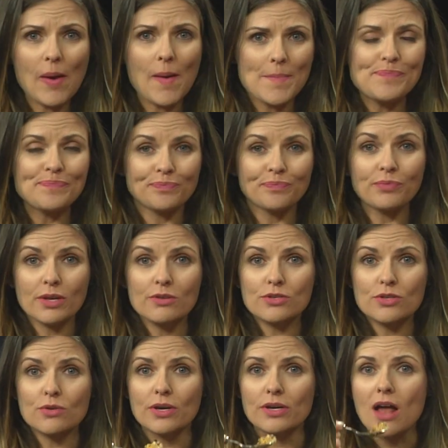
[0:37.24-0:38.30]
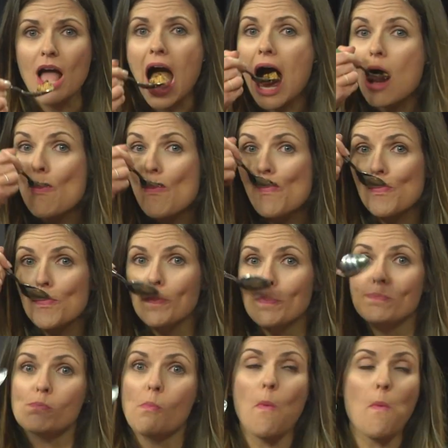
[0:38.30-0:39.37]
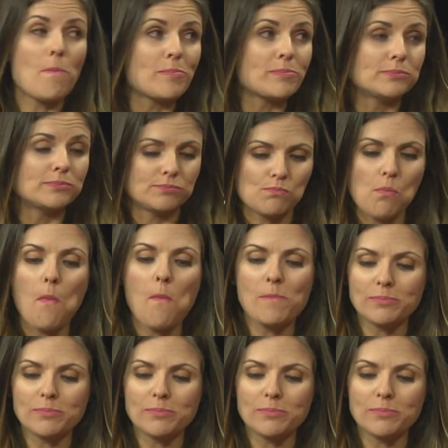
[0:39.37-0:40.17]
simple recipe. It'll take a couple seconds to make. It is